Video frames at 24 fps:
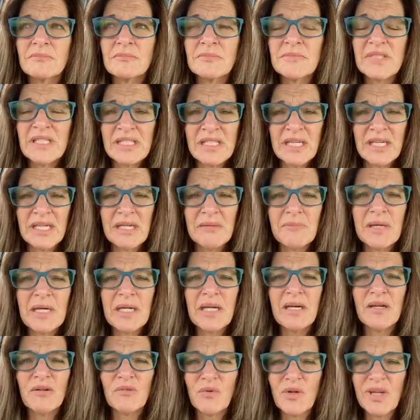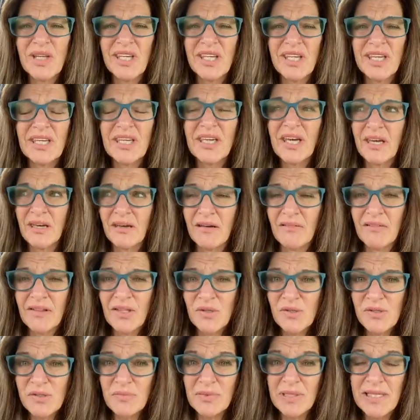to take a minute and really count
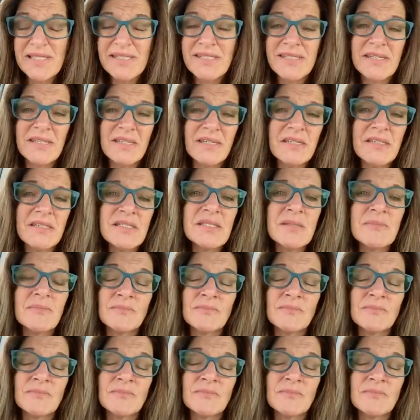those blessings,